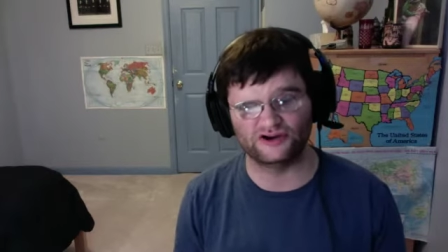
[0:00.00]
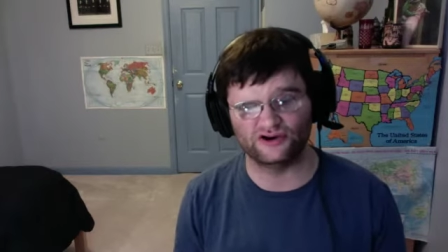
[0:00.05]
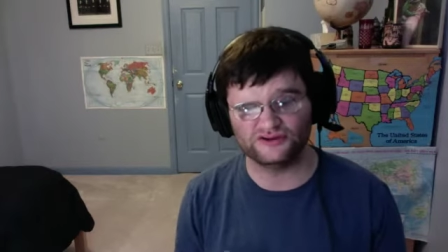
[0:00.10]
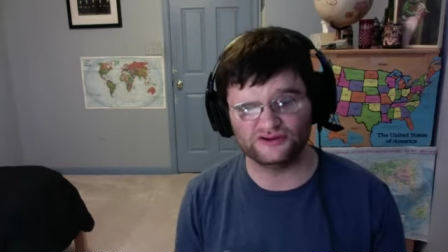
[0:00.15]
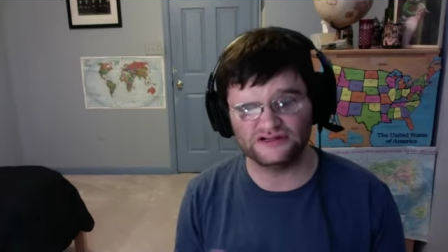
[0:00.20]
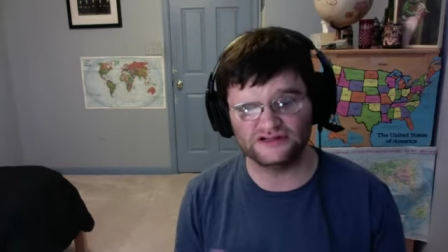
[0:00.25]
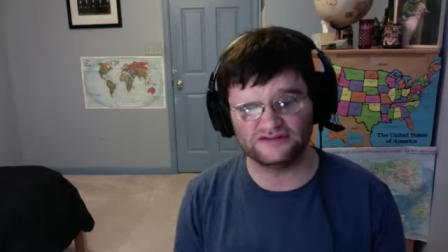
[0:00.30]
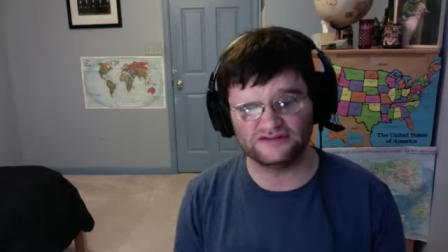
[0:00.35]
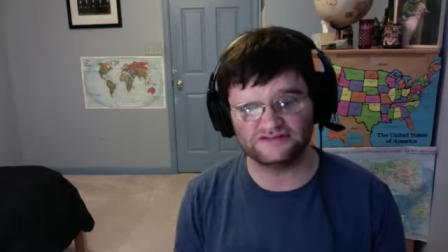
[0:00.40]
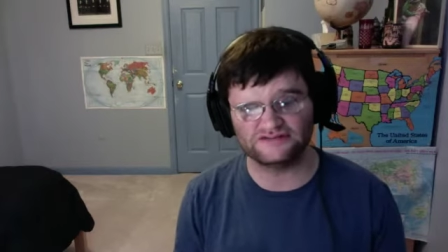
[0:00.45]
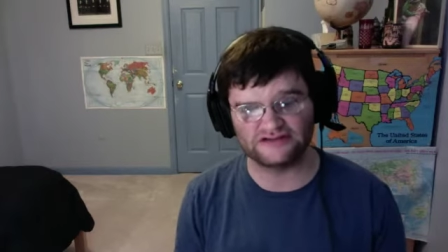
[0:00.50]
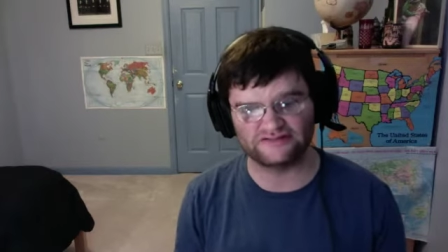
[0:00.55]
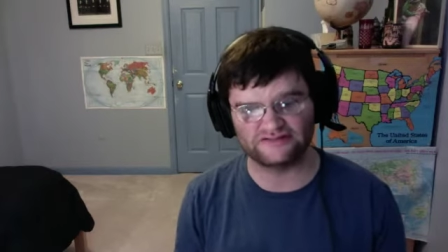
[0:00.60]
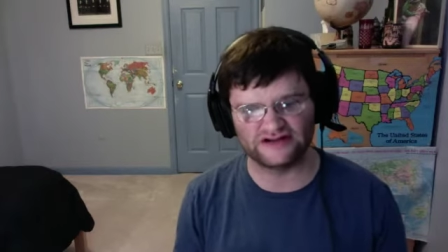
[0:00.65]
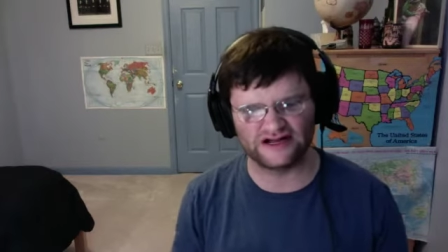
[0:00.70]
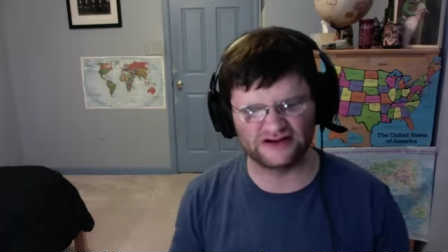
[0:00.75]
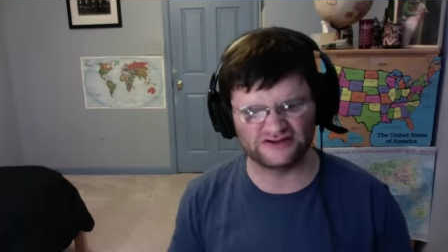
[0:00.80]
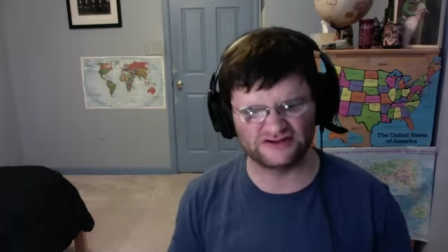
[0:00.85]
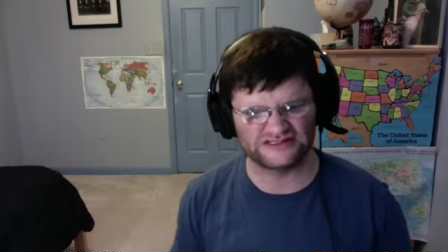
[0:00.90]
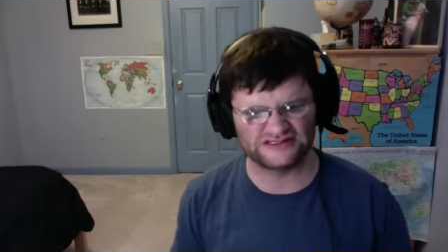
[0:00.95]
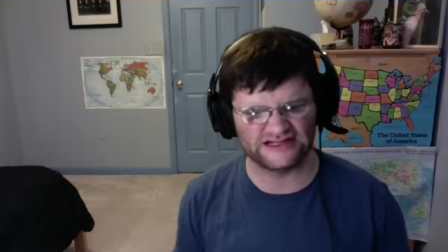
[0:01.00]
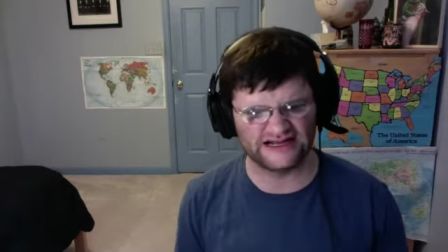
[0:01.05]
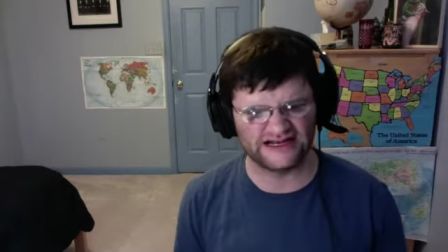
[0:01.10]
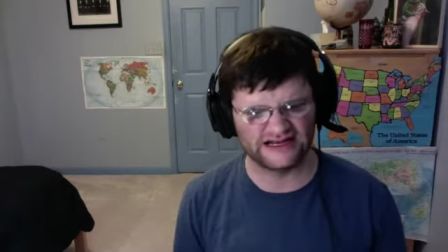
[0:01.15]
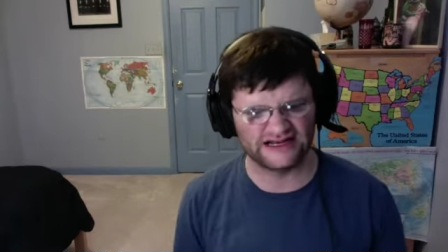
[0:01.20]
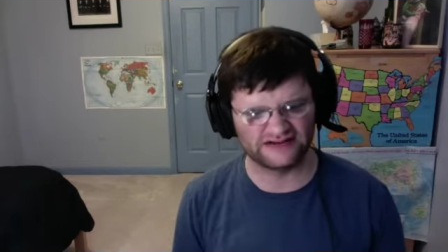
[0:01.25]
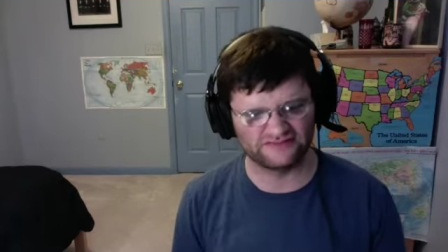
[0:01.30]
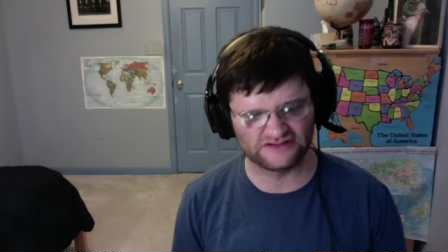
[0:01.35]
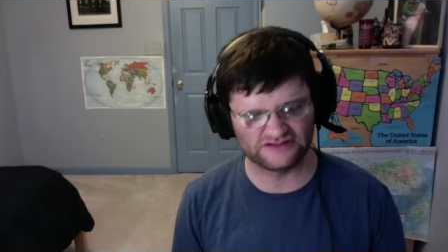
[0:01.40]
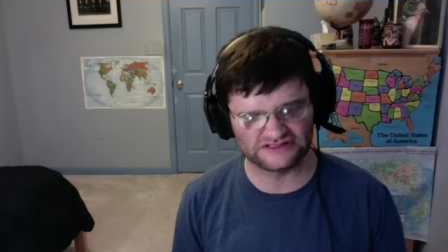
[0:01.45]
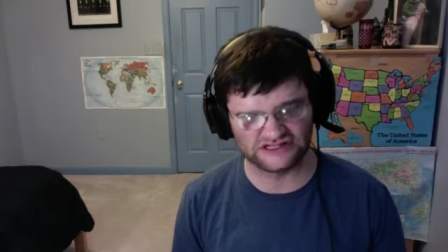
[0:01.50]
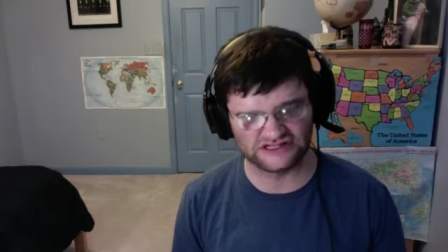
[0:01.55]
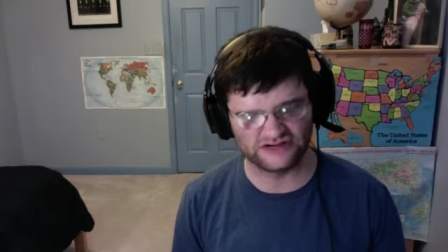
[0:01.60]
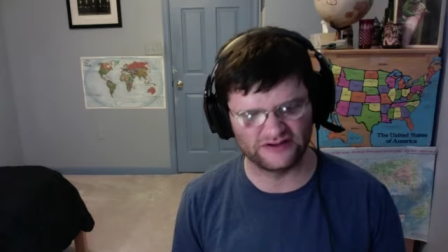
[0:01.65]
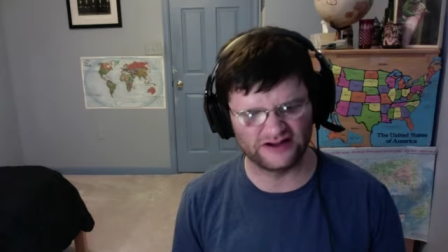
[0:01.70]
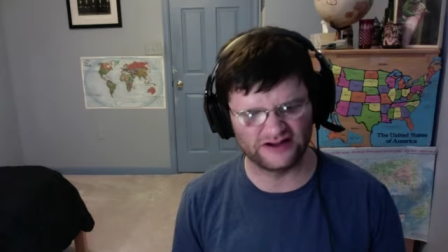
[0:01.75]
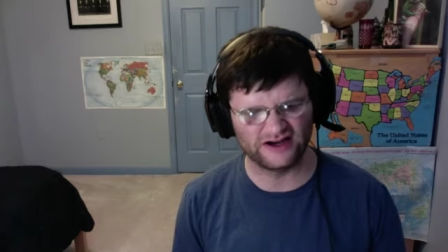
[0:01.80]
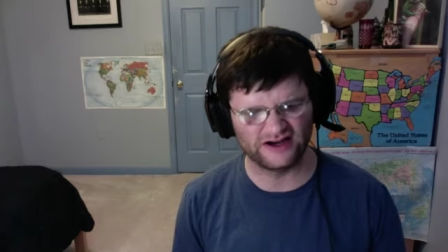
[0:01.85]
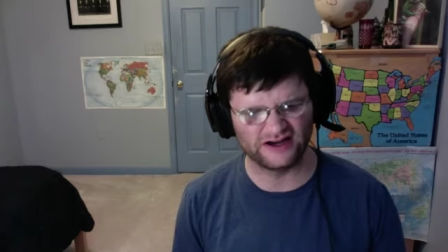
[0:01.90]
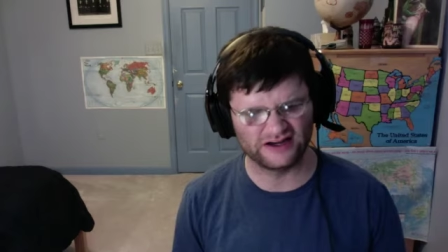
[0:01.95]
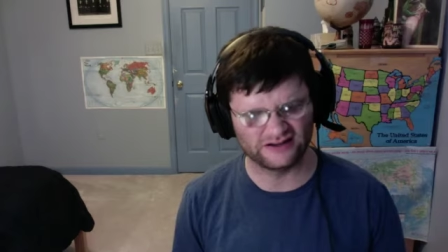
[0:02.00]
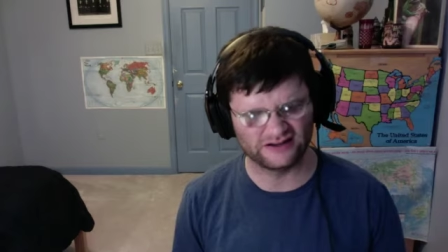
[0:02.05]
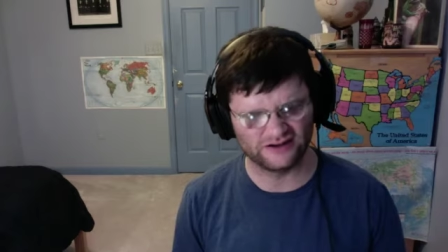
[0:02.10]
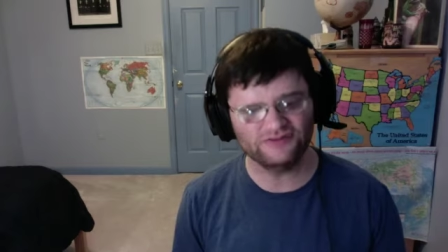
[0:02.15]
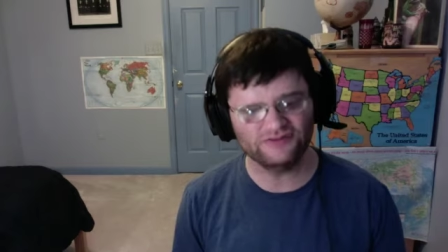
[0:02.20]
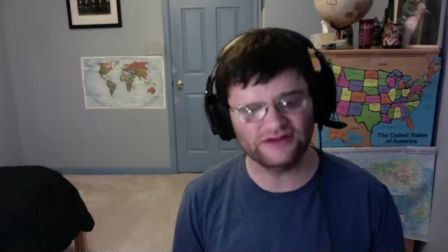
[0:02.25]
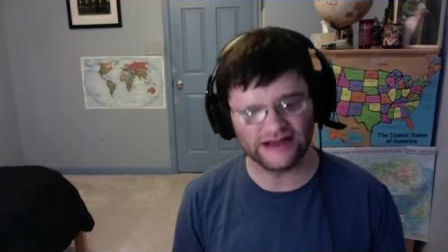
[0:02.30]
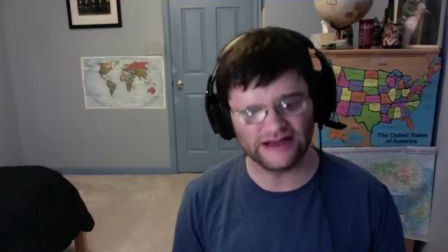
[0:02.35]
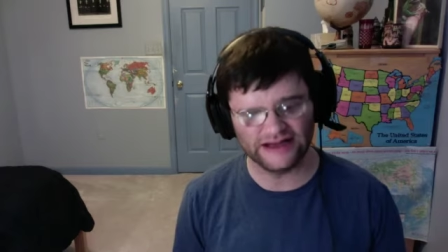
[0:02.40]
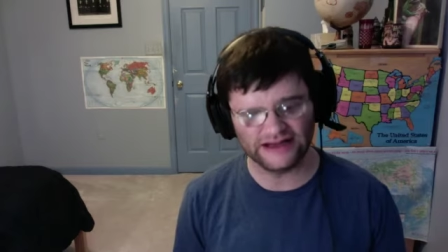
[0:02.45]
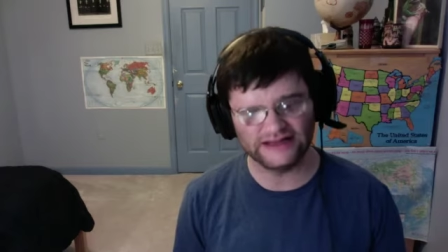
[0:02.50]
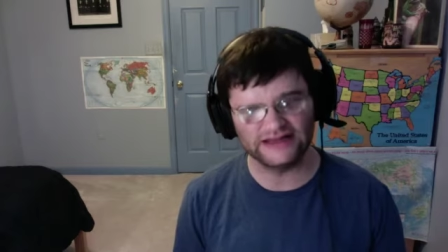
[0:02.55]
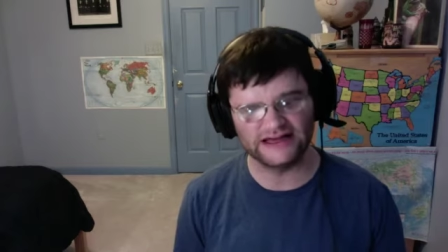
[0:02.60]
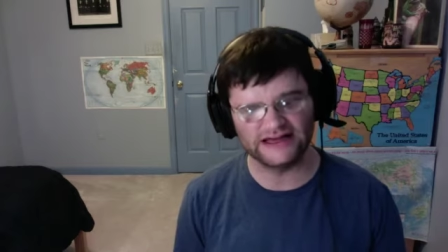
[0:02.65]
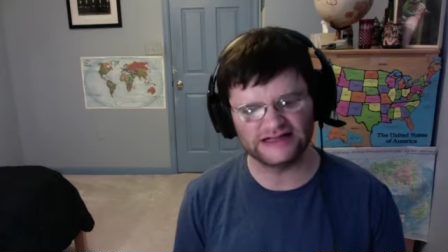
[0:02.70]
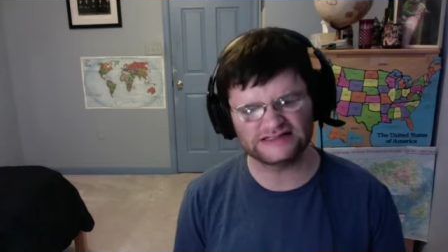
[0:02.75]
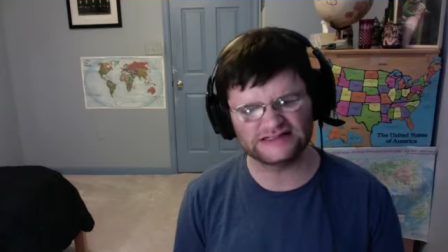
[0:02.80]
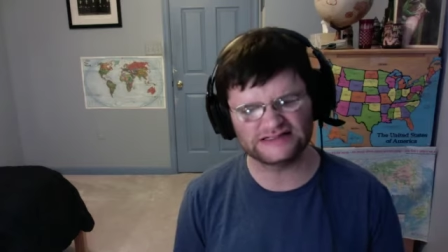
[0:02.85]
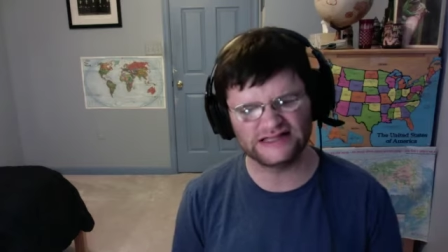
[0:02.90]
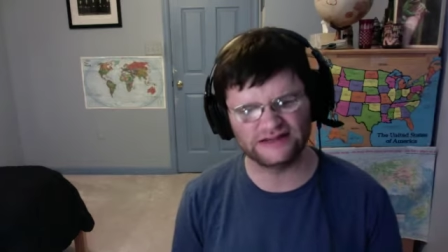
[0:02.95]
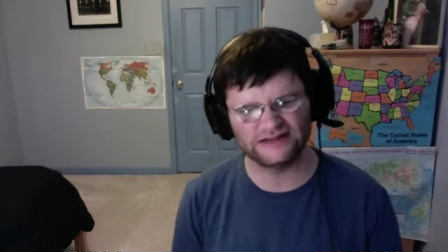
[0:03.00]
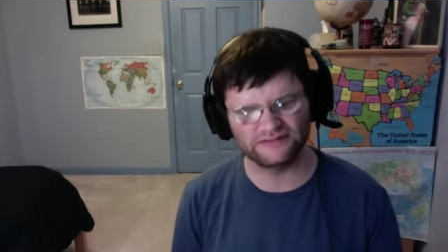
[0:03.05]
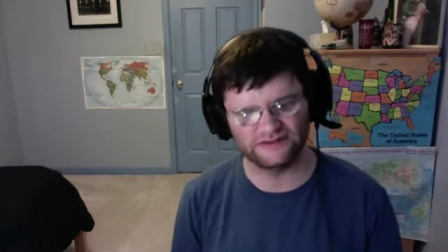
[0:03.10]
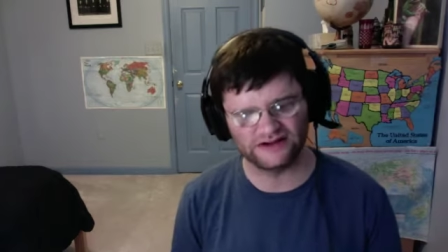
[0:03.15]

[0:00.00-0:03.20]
old enough to have an understanding of what's going on. Okay, yes, oh yeah, mm-hmm.